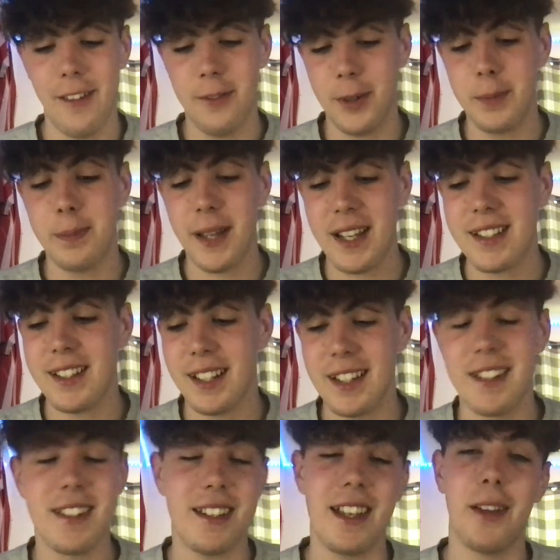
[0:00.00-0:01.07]
we basically
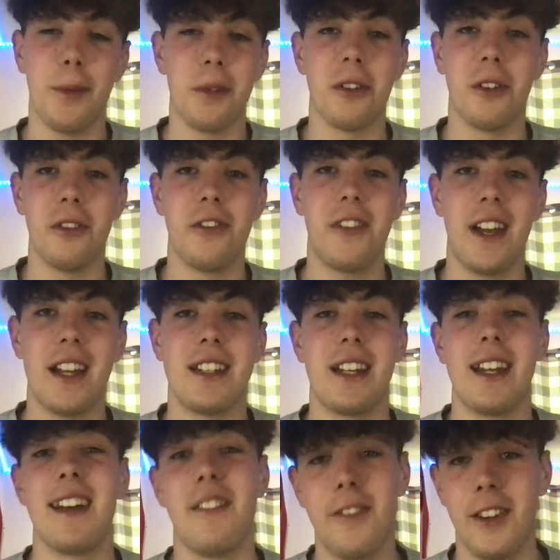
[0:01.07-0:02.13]
sealed our own fate
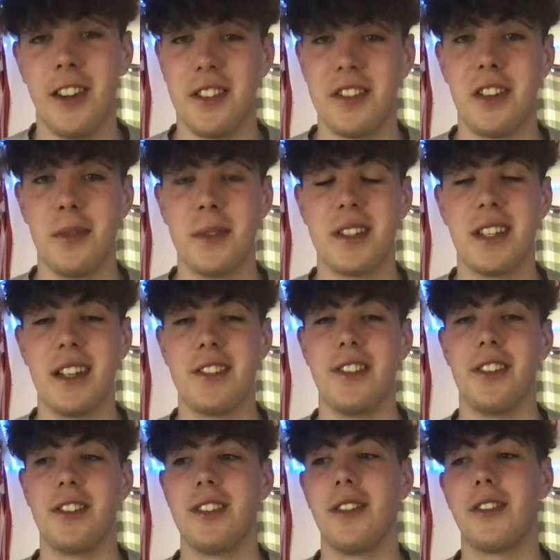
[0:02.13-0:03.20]
here for the
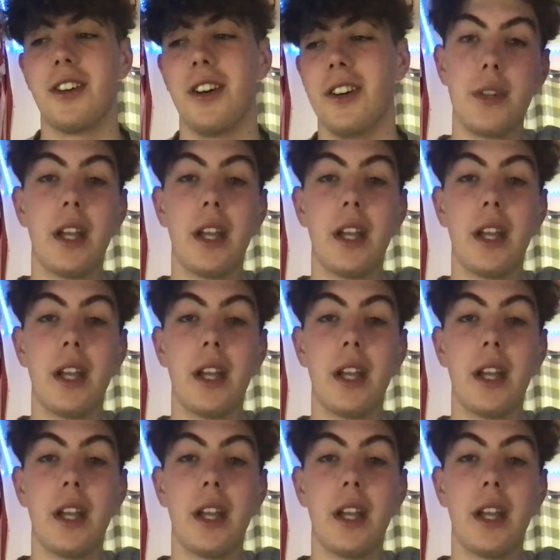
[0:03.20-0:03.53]
superstitious, of course.